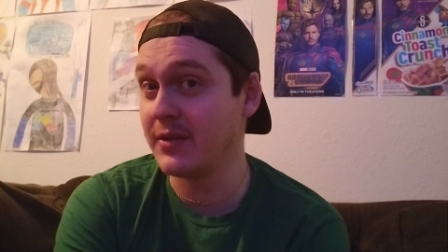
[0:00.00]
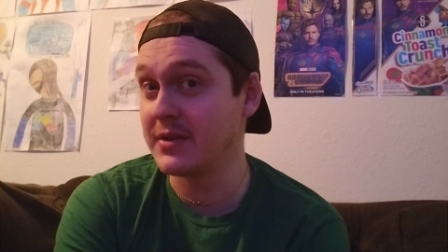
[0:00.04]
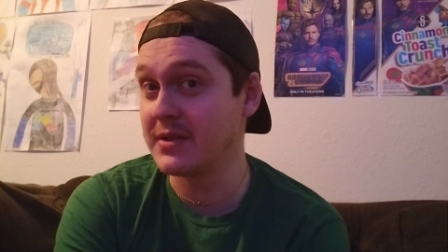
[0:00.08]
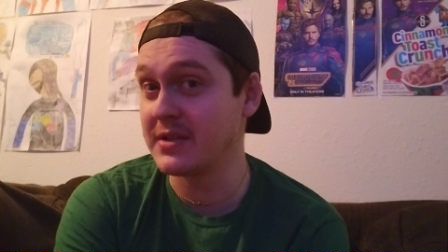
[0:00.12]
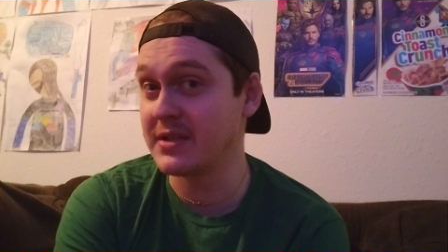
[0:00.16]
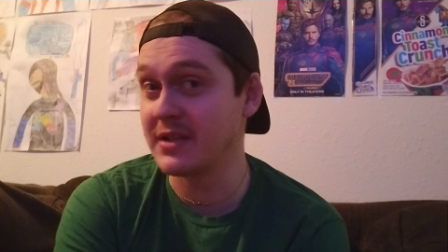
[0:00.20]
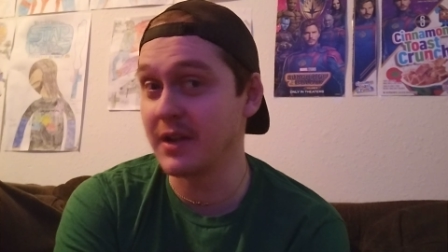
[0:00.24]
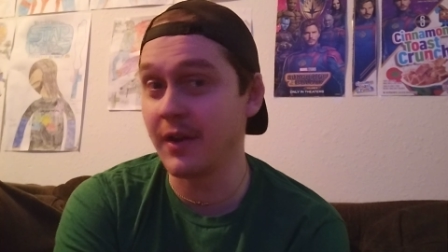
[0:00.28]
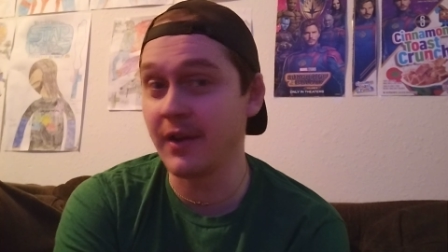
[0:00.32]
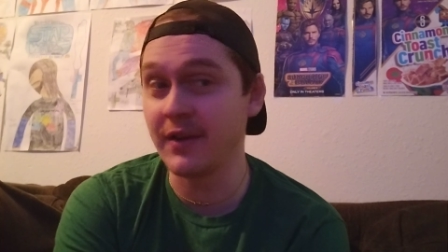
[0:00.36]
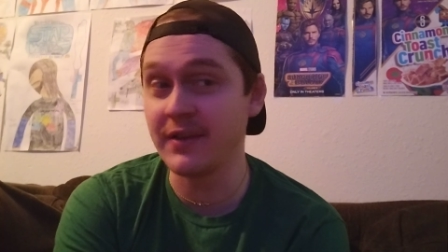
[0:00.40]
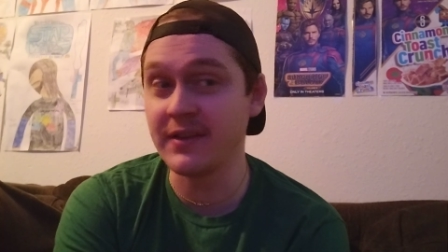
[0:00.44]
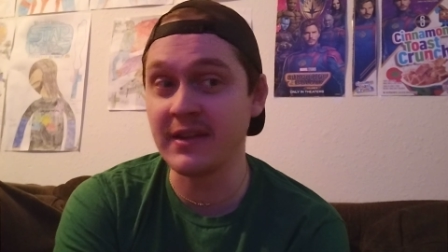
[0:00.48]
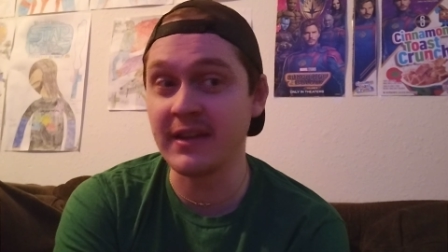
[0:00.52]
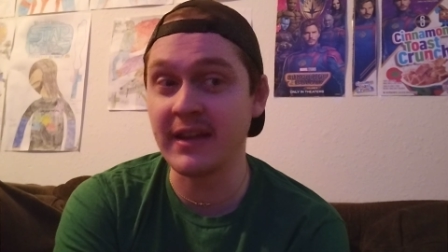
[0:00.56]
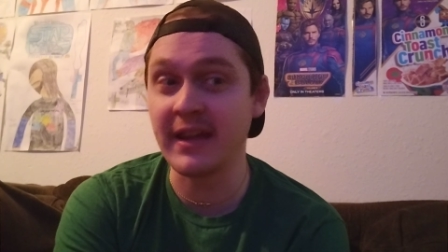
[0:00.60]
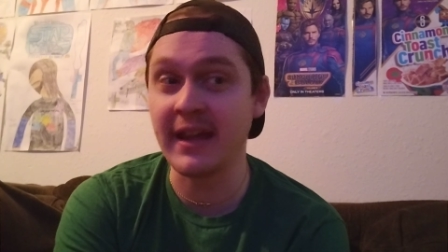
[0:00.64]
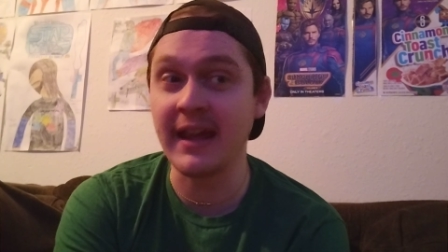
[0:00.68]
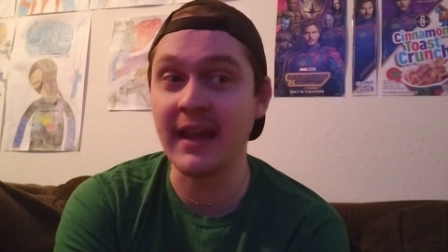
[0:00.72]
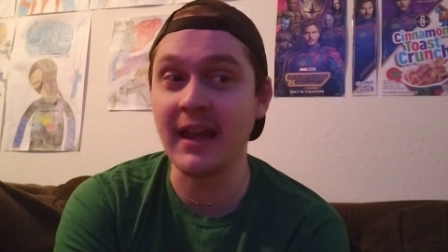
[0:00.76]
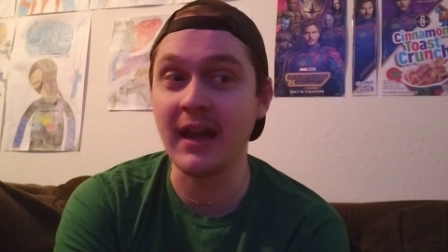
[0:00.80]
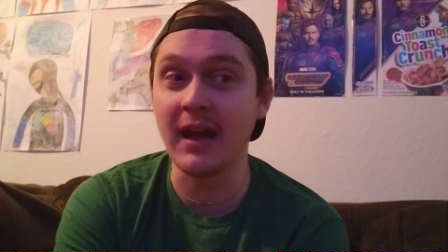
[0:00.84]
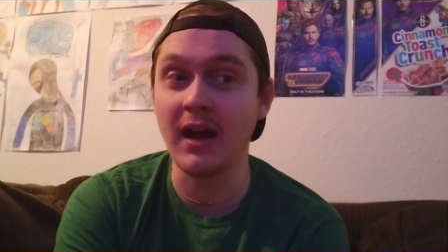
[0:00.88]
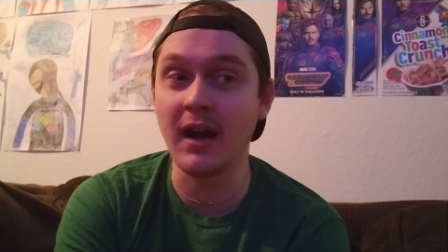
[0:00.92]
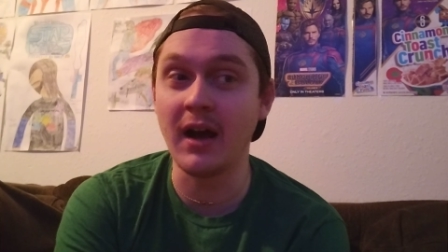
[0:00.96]
is still
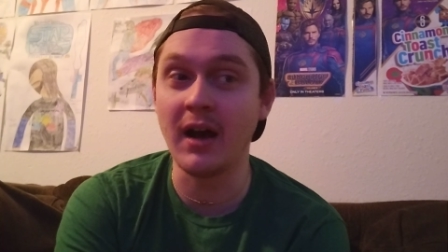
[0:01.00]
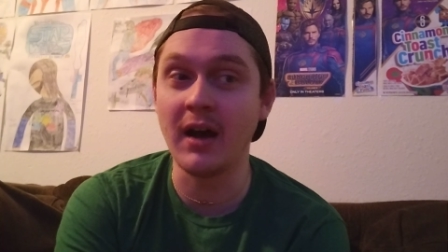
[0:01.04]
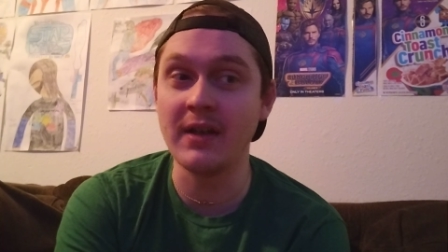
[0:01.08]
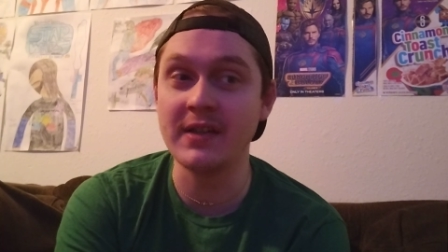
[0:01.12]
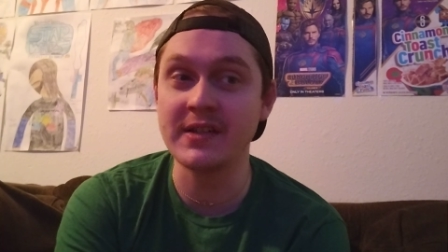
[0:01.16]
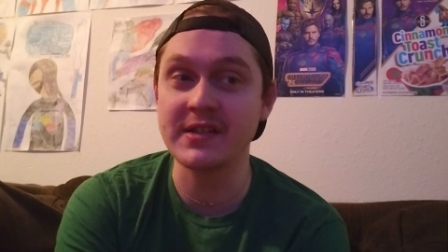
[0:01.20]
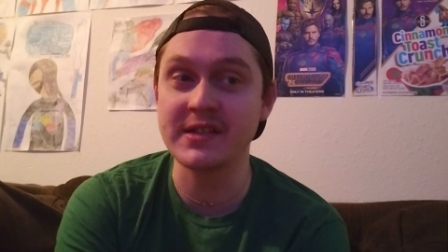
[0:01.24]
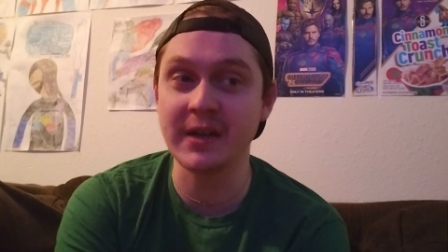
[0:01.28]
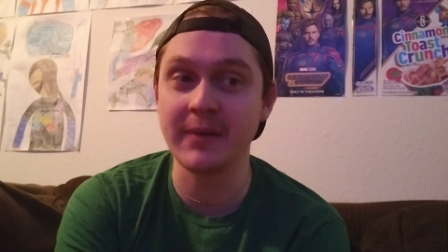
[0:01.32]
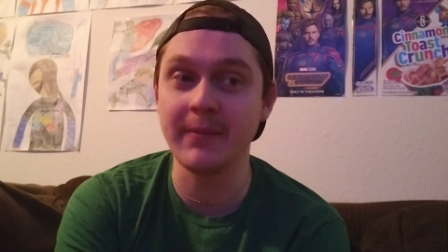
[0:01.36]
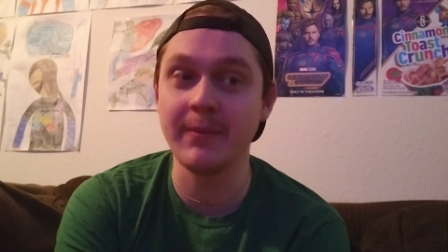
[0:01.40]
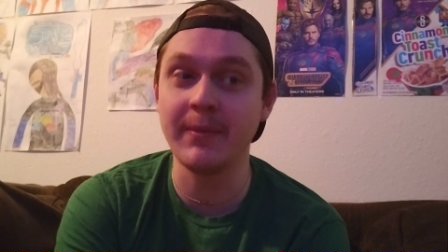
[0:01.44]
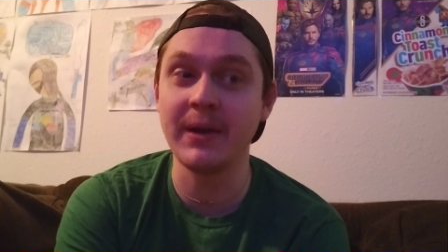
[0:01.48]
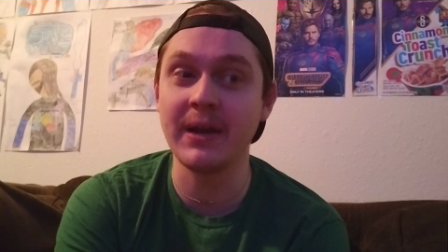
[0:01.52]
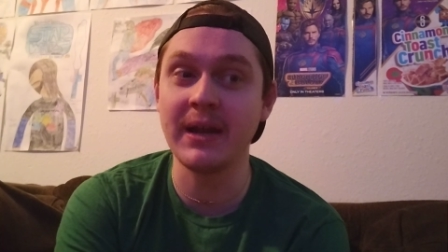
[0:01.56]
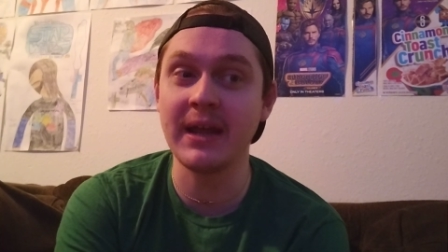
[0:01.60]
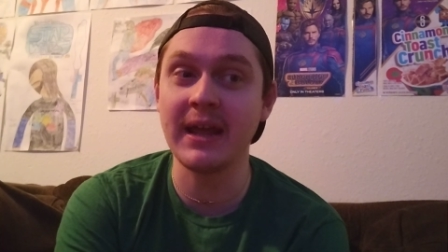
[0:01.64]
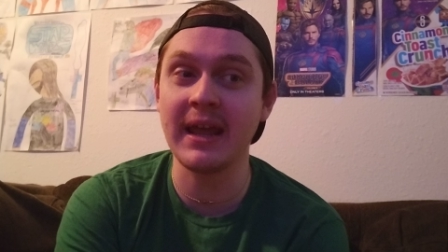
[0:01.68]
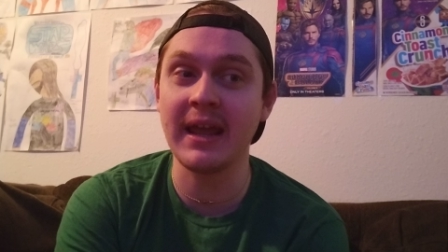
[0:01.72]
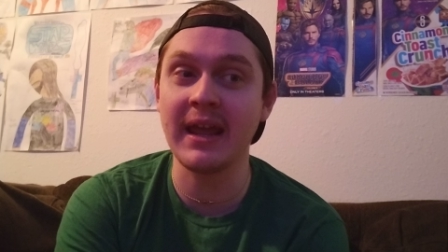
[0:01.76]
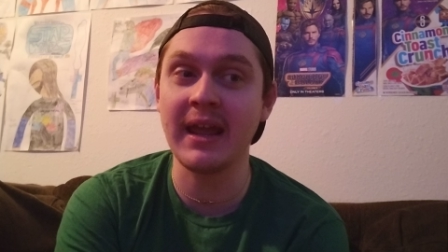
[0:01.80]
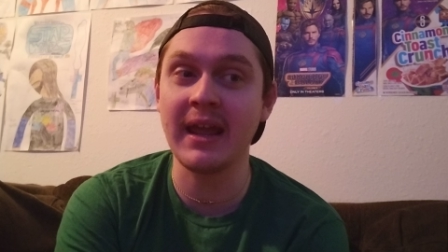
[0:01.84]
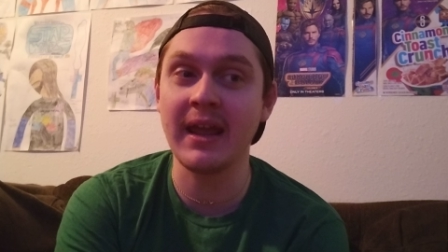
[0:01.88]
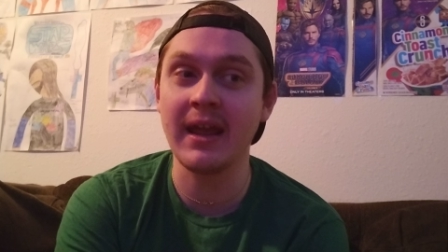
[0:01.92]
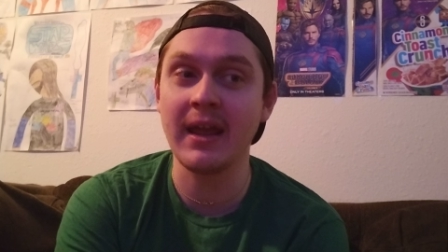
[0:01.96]
today. Uh,
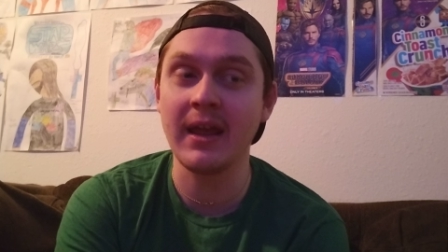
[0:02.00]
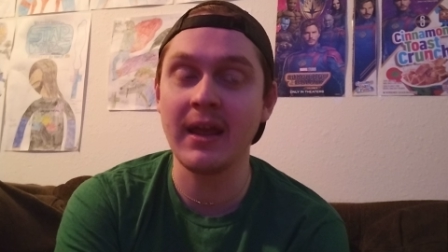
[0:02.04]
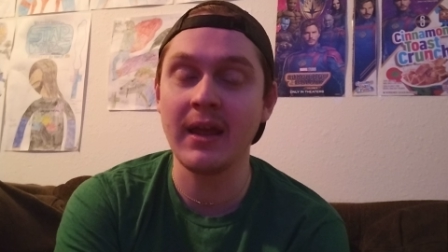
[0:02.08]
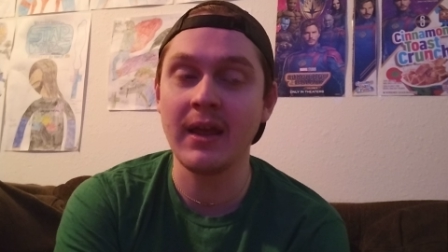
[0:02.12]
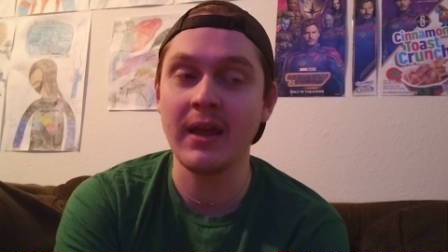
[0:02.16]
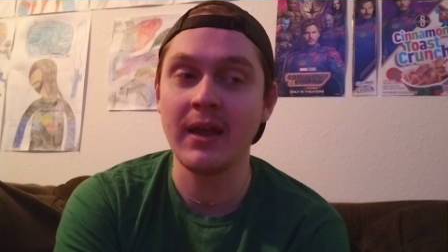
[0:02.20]
somebody